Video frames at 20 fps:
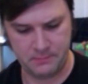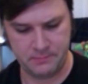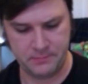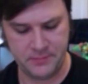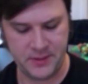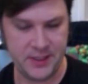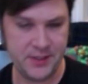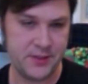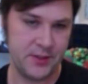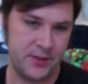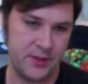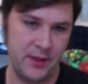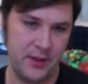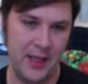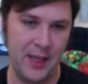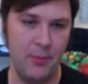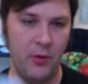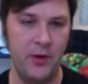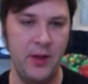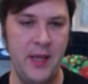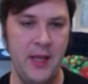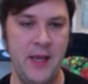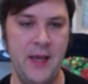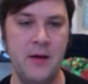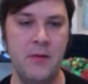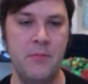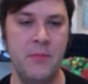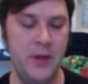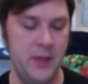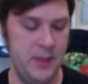he's just labeled
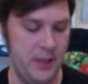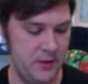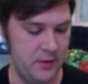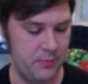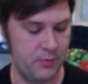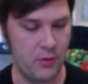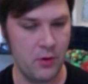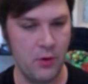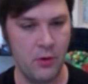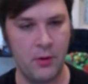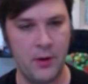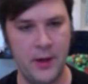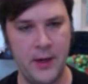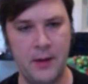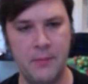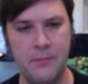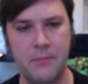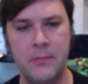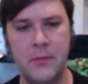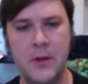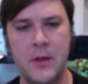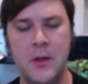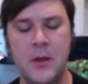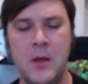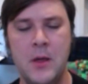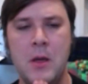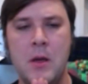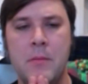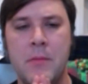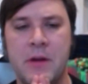him in the program.
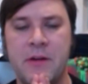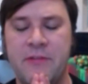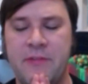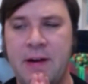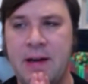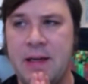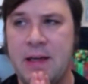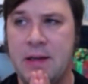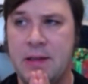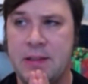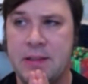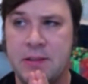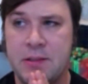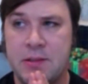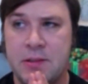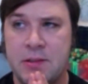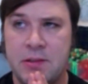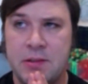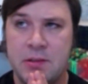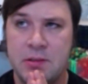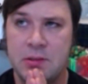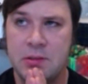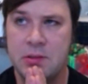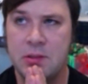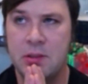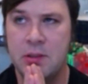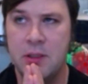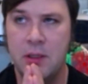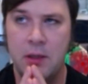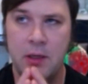We find out it's
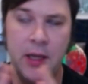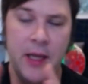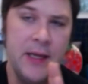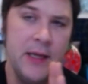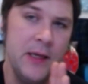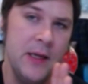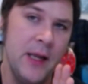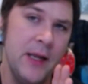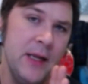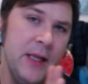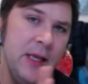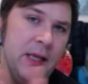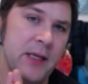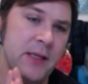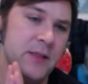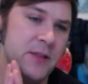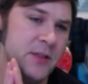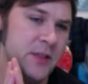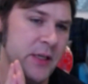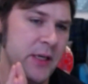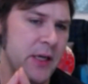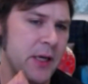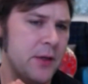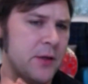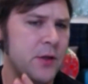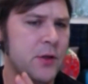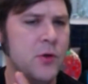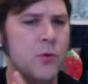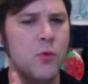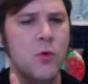and he's seeing a
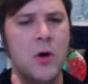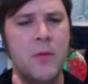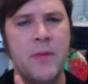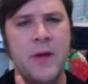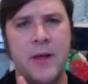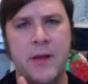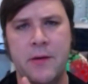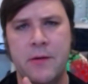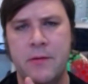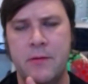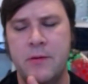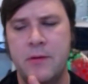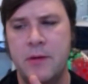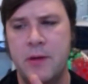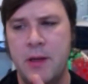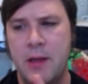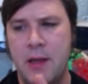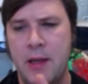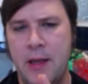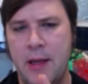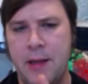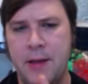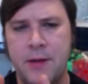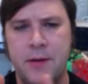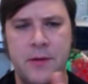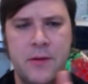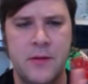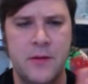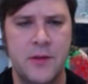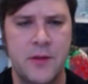new woman,
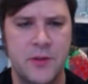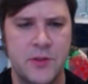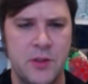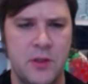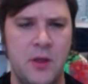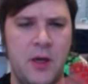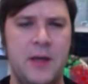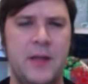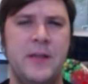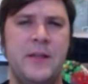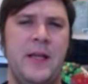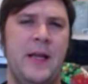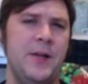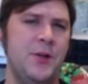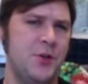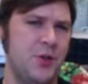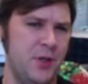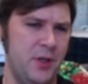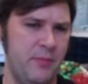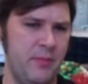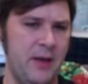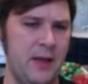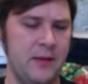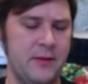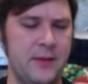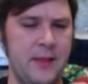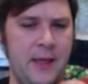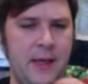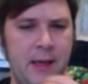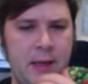and there's a lot of tension about
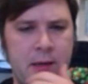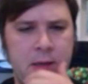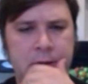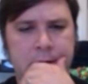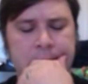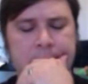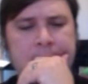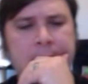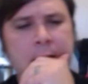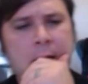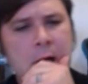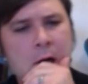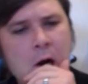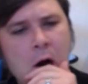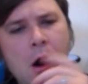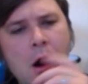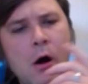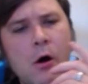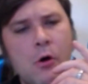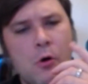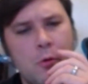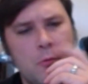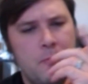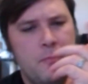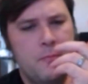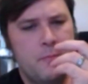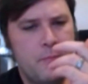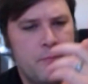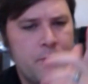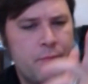that. Oh,
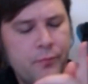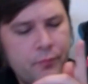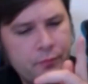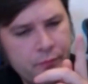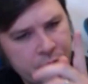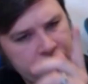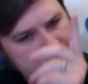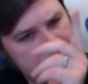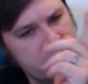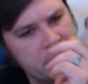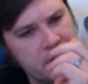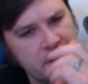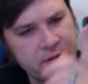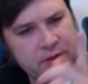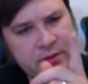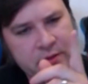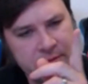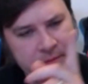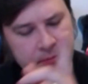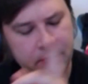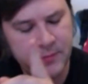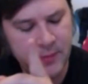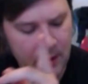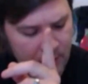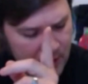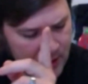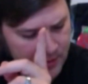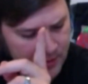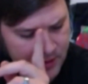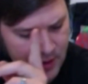I
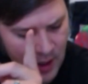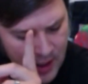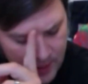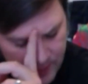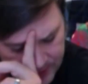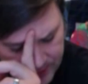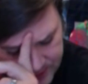want to talk about